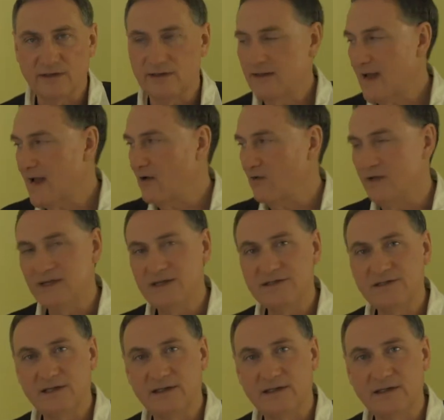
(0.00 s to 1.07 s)
and how
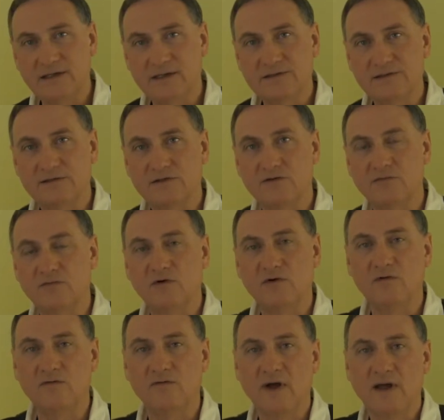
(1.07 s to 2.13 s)
easy it is to
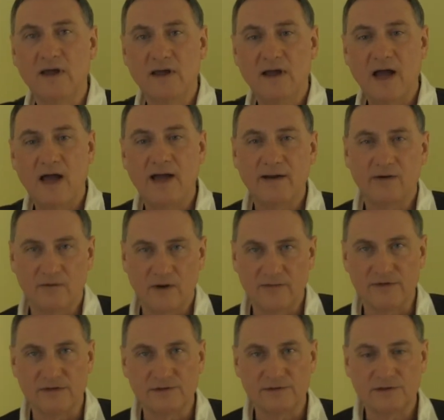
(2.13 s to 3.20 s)
move higher
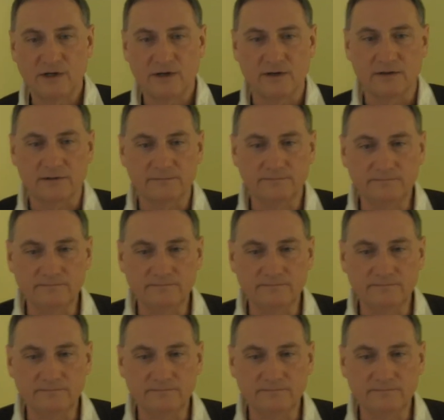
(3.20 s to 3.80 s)
on this chart.